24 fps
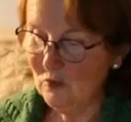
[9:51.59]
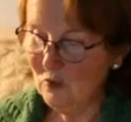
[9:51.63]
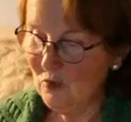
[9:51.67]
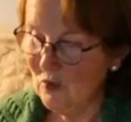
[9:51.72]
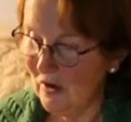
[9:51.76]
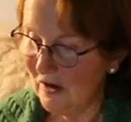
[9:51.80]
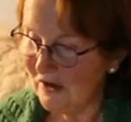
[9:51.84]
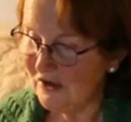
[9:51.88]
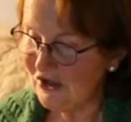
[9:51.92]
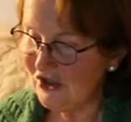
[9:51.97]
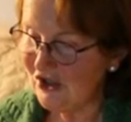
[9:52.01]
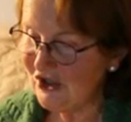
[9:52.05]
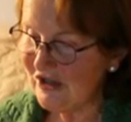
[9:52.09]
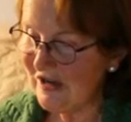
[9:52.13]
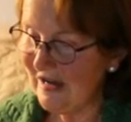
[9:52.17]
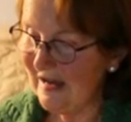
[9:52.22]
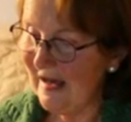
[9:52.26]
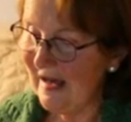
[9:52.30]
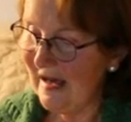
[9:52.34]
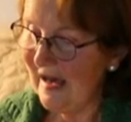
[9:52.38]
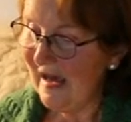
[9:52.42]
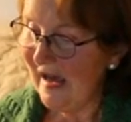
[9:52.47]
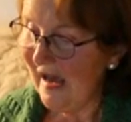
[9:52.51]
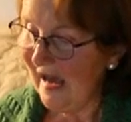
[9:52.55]
rushed
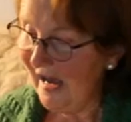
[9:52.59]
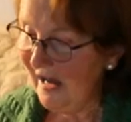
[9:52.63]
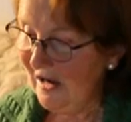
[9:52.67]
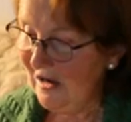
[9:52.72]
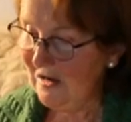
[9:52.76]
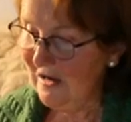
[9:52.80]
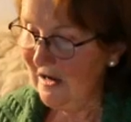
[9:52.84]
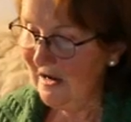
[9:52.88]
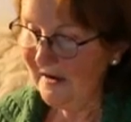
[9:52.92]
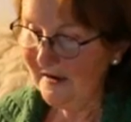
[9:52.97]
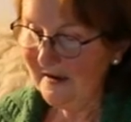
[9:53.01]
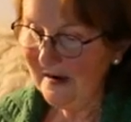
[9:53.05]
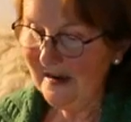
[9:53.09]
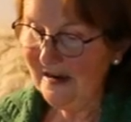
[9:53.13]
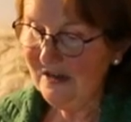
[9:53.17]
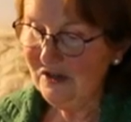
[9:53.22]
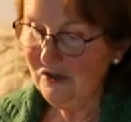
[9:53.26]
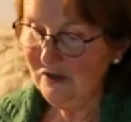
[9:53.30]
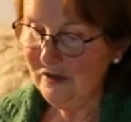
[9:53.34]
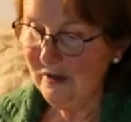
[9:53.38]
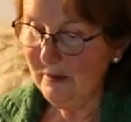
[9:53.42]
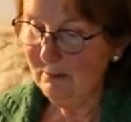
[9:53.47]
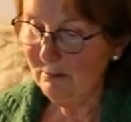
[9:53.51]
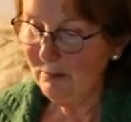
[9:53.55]
headlong
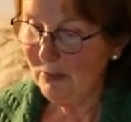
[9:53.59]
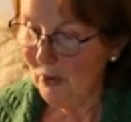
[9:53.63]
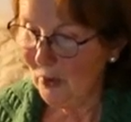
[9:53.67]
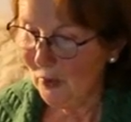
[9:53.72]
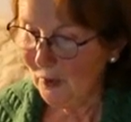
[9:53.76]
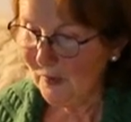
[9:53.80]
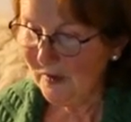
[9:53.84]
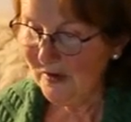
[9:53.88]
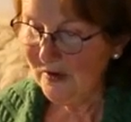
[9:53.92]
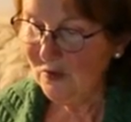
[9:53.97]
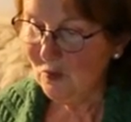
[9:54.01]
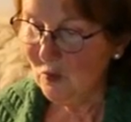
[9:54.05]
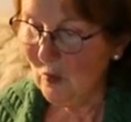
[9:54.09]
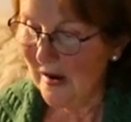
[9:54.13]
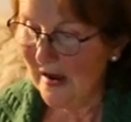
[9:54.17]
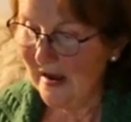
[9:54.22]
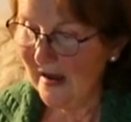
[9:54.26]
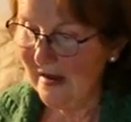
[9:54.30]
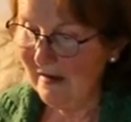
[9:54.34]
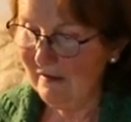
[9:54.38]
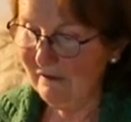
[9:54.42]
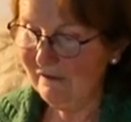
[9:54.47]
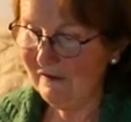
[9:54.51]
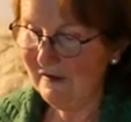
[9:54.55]
into the broken
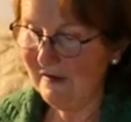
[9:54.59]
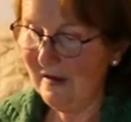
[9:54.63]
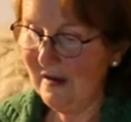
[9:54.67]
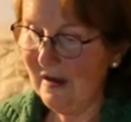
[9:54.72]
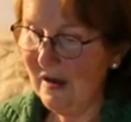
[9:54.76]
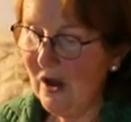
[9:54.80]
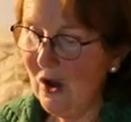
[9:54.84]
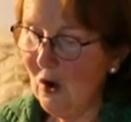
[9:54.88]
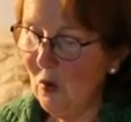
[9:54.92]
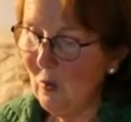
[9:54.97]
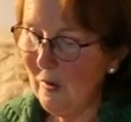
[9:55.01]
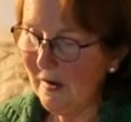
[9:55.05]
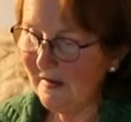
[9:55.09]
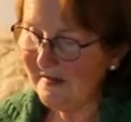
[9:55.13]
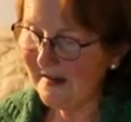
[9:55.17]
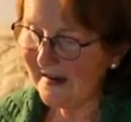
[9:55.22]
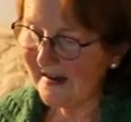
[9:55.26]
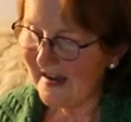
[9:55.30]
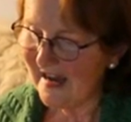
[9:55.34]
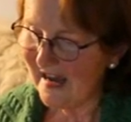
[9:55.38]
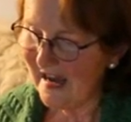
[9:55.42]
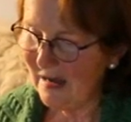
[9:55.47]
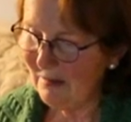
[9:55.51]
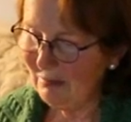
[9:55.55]
wave where the
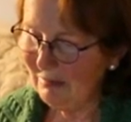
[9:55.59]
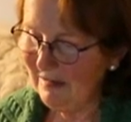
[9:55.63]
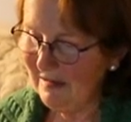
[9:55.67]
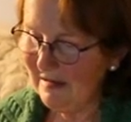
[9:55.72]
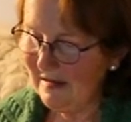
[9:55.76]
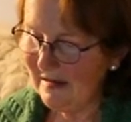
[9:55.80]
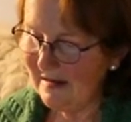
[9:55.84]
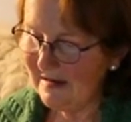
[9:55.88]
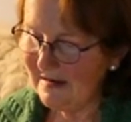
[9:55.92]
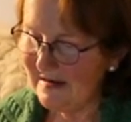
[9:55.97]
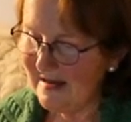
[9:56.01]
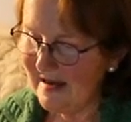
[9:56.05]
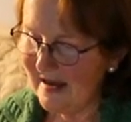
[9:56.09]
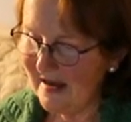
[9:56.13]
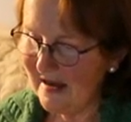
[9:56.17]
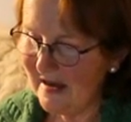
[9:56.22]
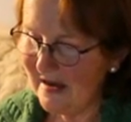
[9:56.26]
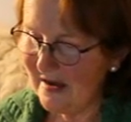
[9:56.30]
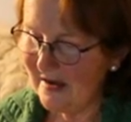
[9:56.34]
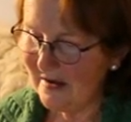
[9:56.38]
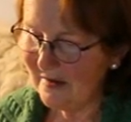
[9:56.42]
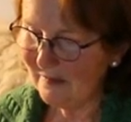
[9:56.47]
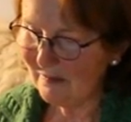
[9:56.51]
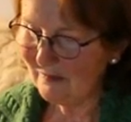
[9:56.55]
cable
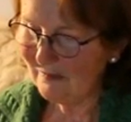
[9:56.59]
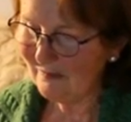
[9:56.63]
lay.